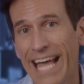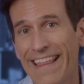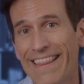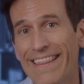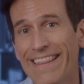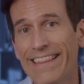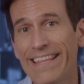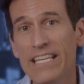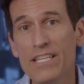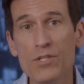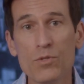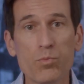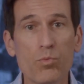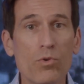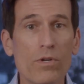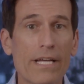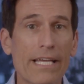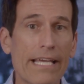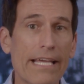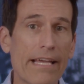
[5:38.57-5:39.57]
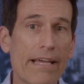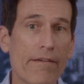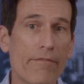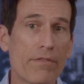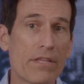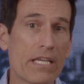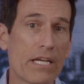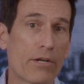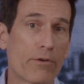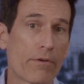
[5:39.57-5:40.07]
This will give
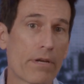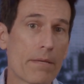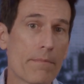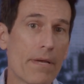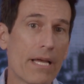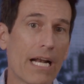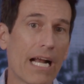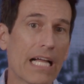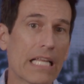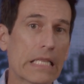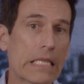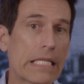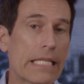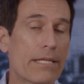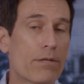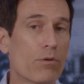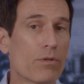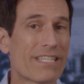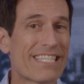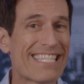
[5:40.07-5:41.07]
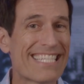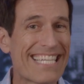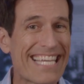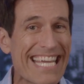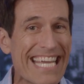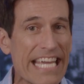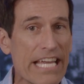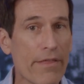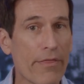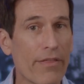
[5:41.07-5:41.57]
the agreement a little
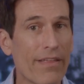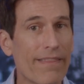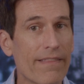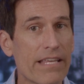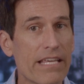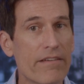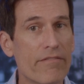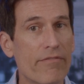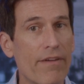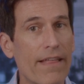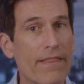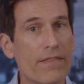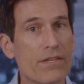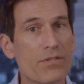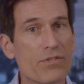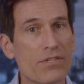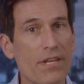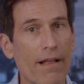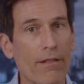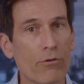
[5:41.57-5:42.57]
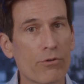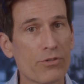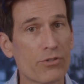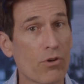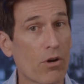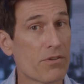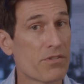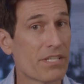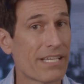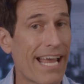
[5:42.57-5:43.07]
teeth in the event the seller
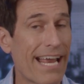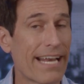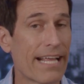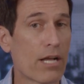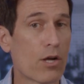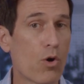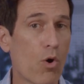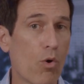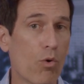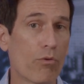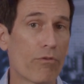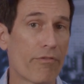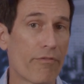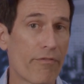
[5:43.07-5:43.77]
starts getting cold